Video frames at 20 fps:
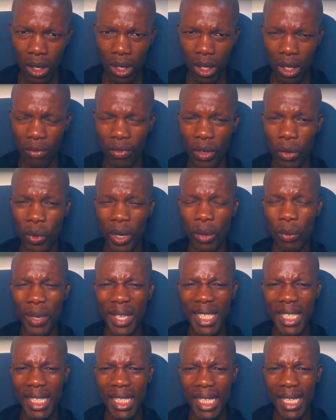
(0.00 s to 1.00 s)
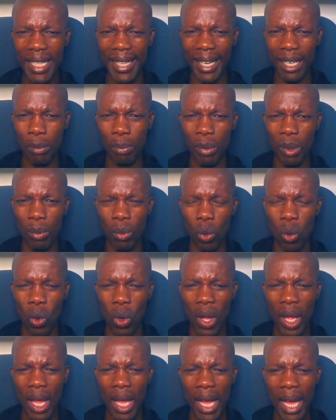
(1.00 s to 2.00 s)
even when we see that people
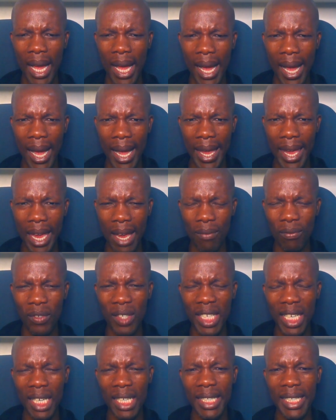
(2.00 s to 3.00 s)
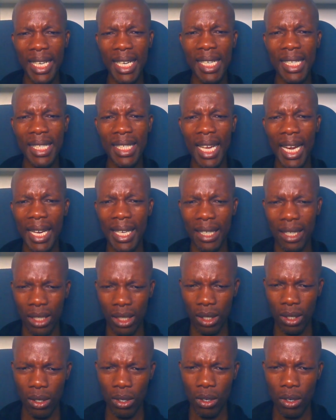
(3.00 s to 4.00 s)
have telltale
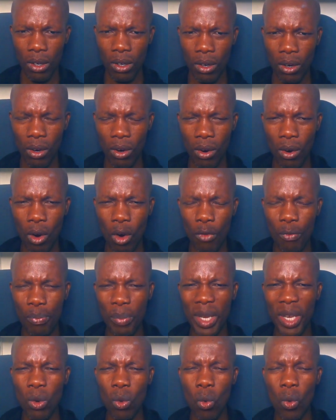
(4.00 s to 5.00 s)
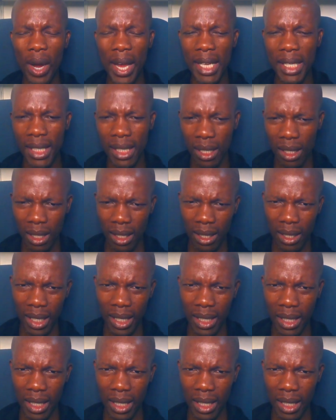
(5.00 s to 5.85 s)
signs of being worse than